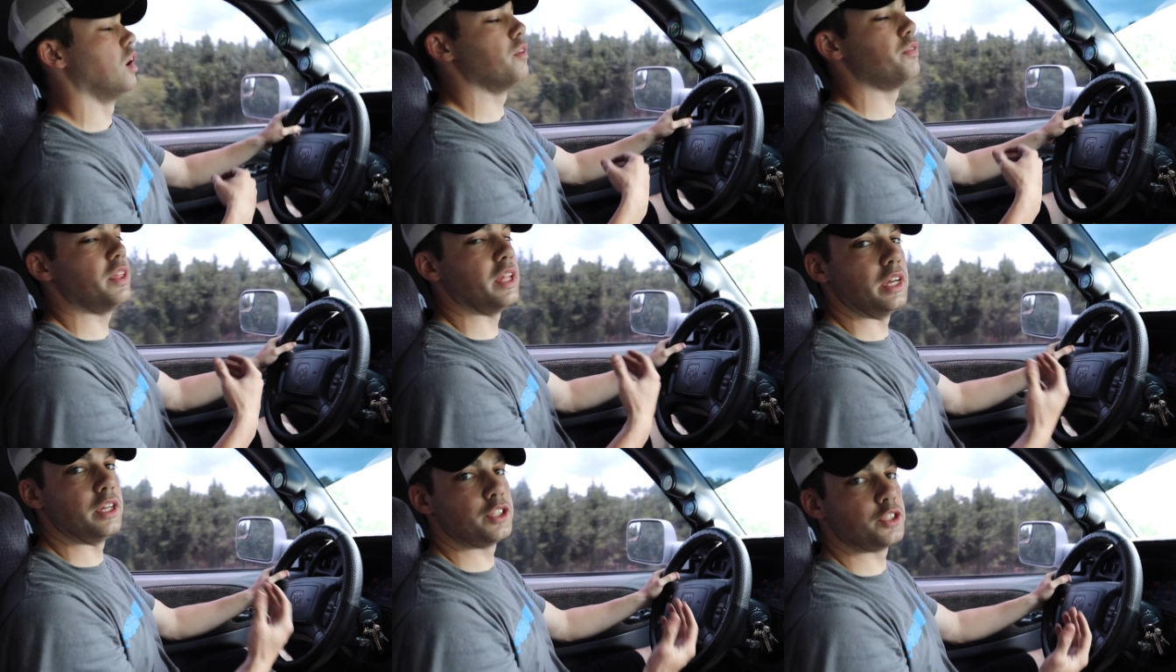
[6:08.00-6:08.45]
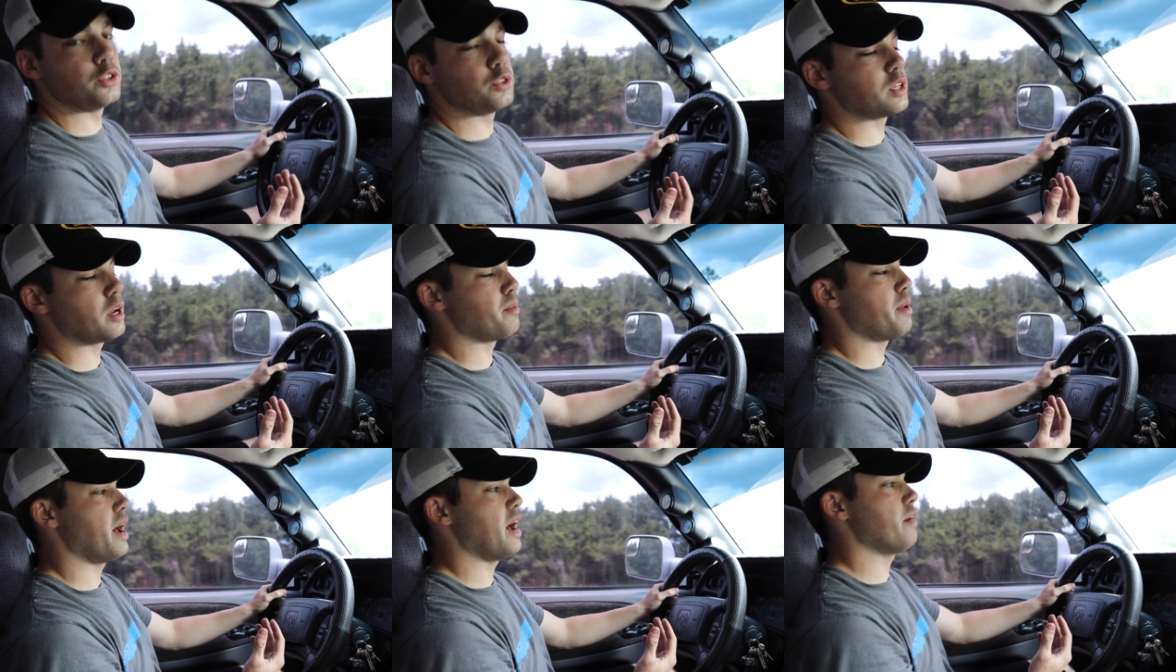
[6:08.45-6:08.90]
of the issues
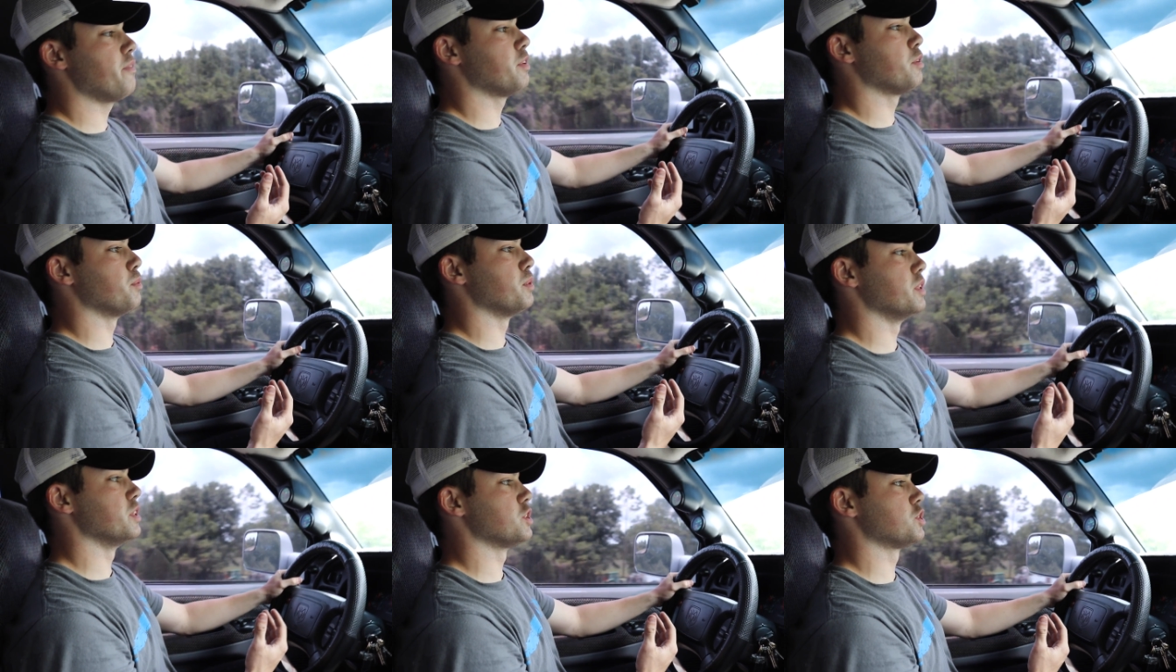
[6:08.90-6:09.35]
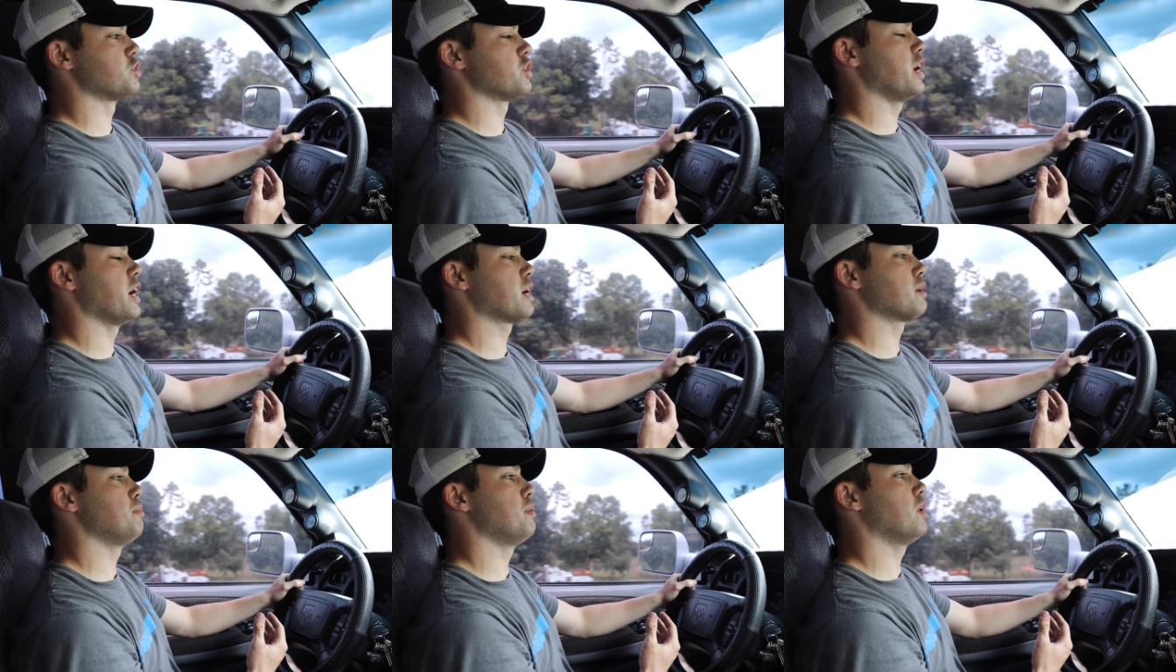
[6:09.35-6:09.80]
I'm having with this
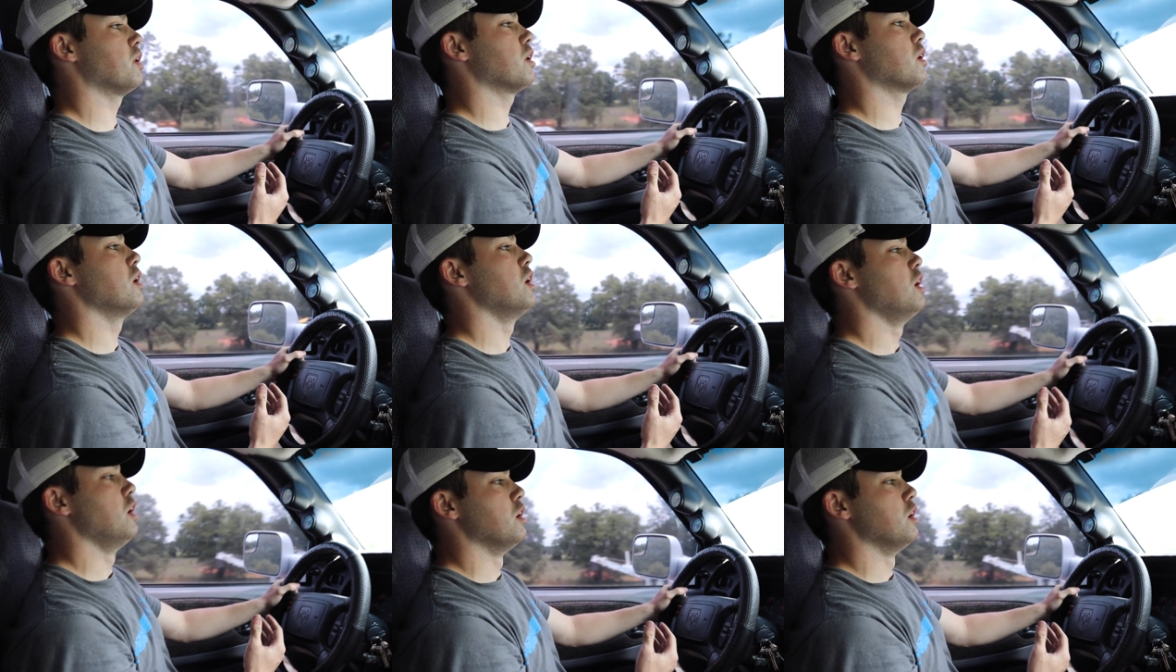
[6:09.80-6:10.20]
track bar.